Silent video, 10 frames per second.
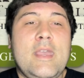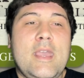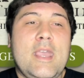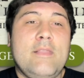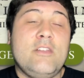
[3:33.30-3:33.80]

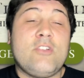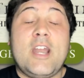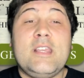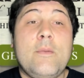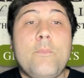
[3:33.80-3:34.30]
And they try
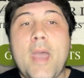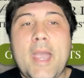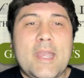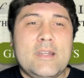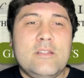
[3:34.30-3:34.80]
to get
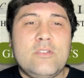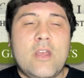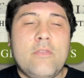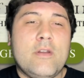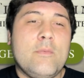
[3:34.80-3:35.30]
back at each
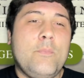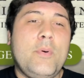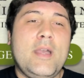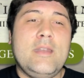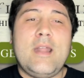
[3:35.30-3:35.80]
other.
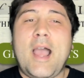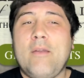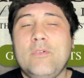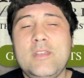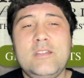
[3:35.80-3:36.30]
But I
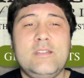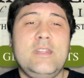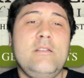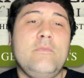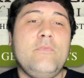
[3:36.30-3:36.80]
really just
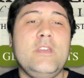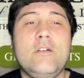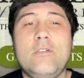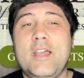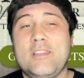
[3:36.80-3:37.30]
didn't
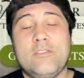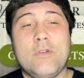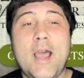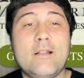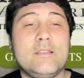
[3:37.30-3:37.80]
feel like
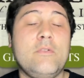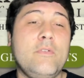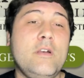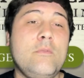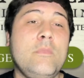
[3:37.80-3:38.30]
throughout the
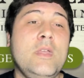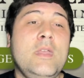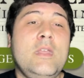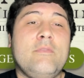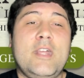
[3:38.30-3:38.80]
film
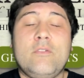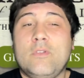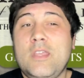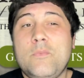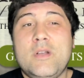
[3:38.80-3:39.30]
that it
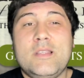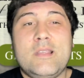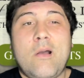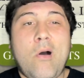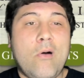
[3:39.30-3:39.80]
really was
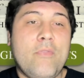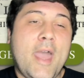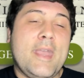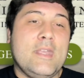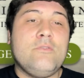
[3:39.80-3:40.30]
all
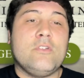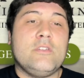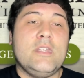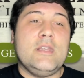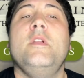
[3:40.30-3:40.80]
that
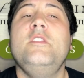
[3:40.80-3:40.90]
interesting.